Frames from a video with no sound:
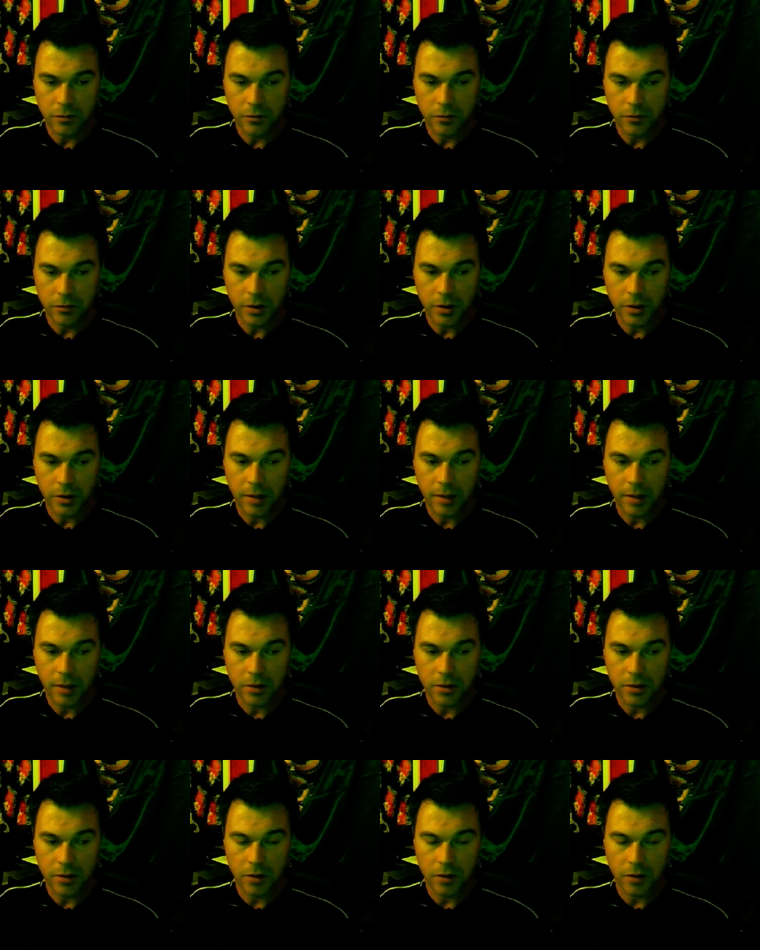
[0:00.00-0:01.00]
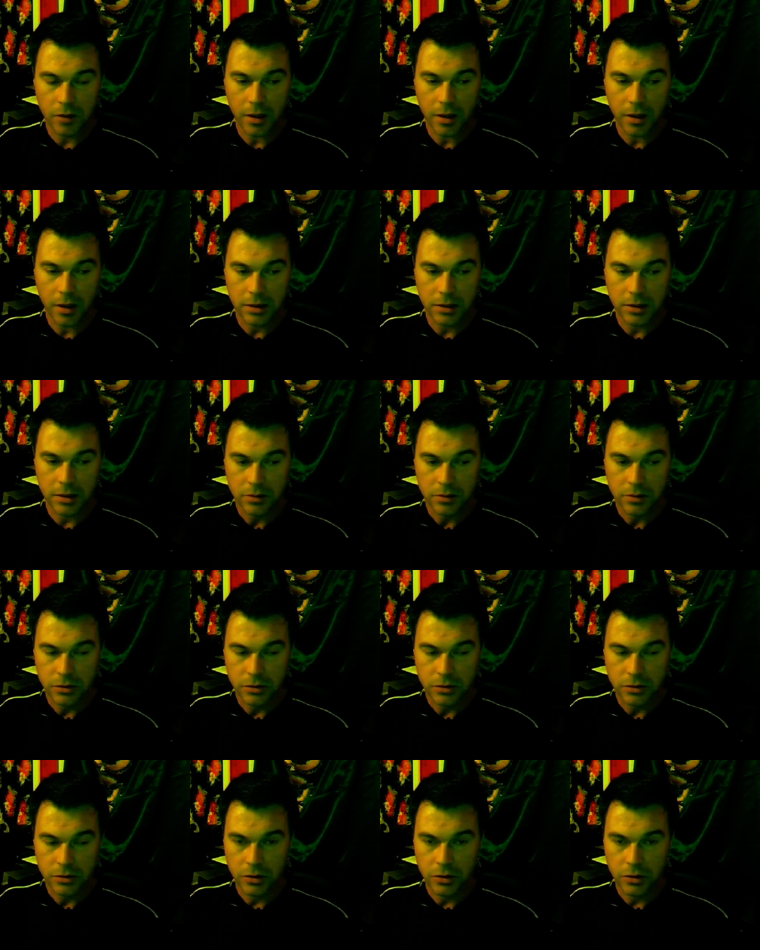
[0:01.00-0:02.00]
for the coming of light
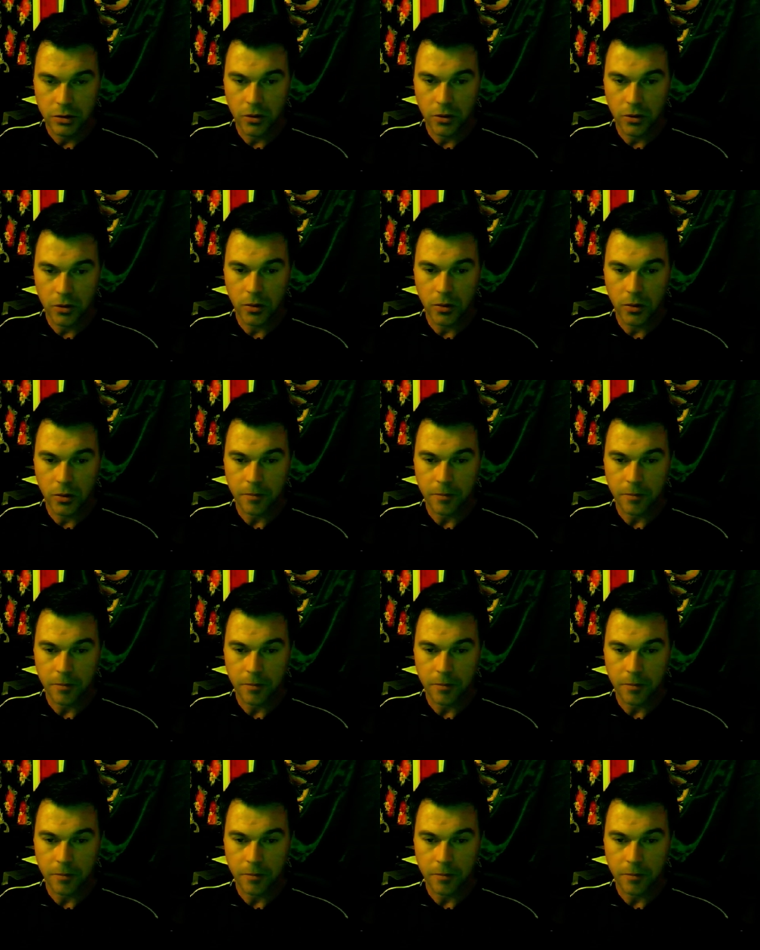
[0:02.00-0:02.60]
to the all.